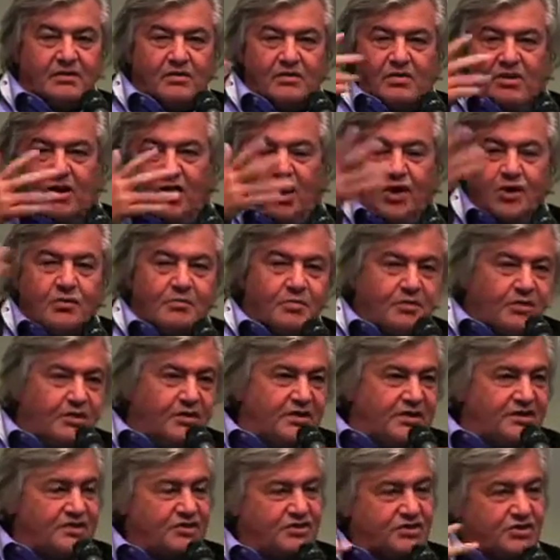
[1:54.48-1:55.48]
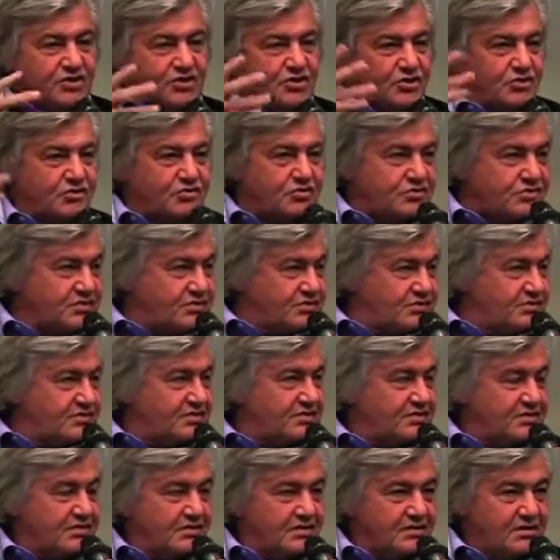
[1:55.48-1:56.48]
global
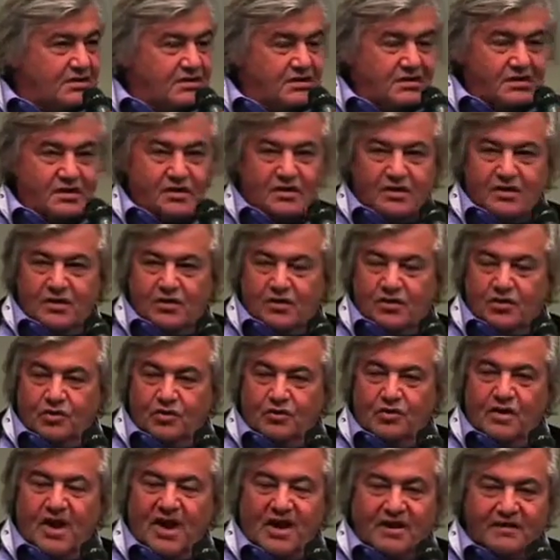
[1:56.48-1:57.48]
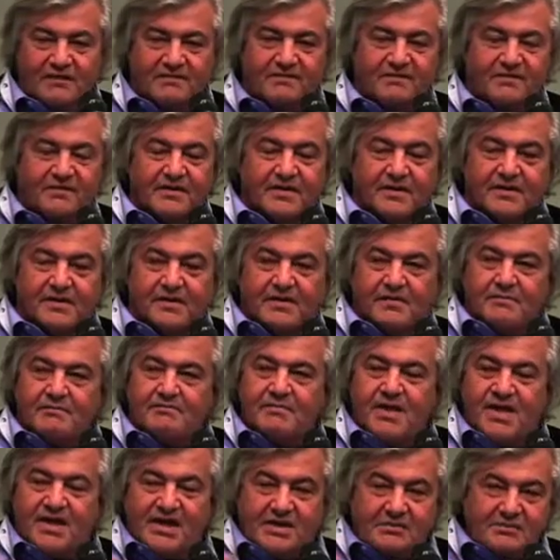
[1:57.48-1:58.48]
institutions who have
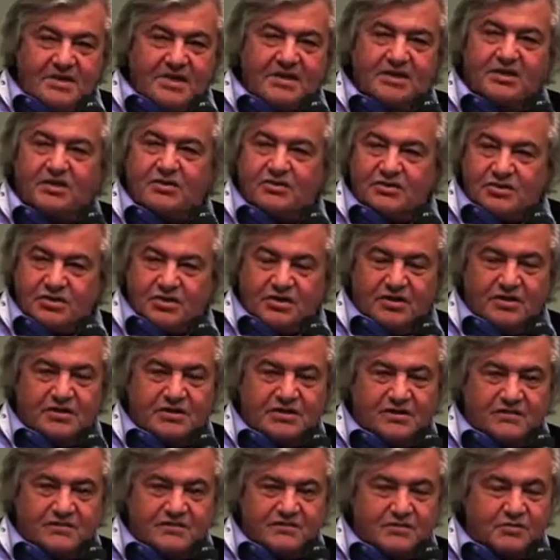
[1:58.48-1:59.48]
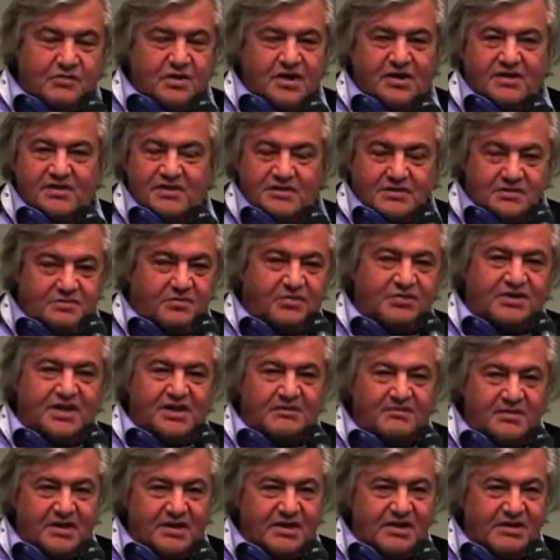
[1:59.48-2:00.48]
many, many alternatives of where to put their
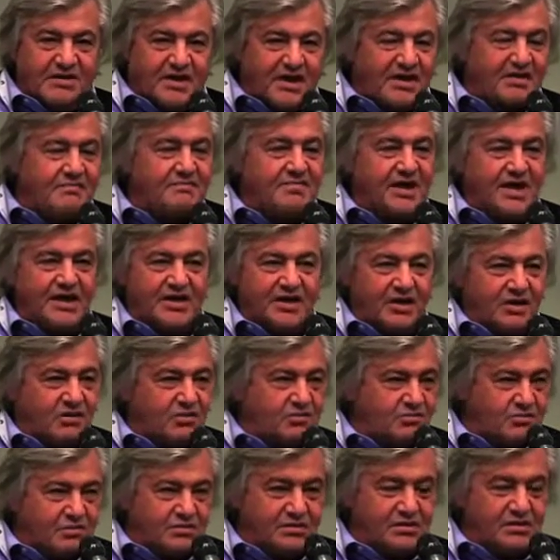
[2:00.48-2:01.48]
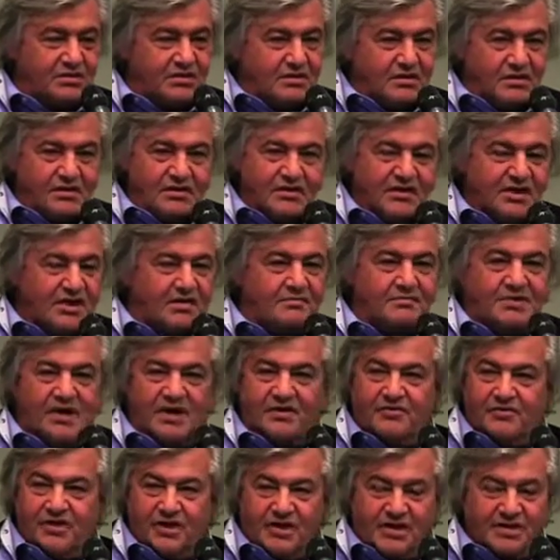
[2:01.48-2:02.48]
money. They can buy gold, they can buy
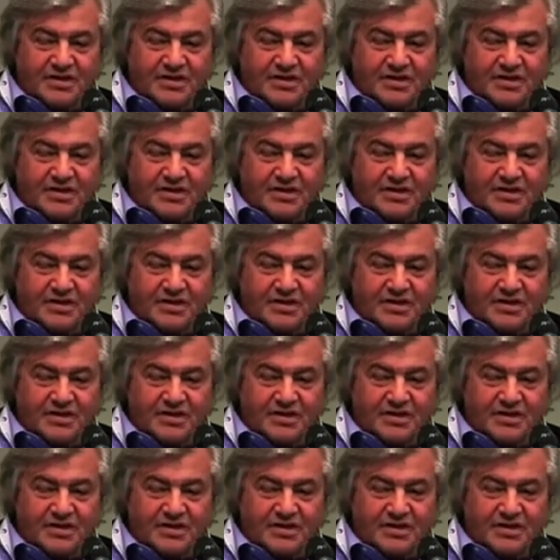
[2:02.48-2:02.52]
real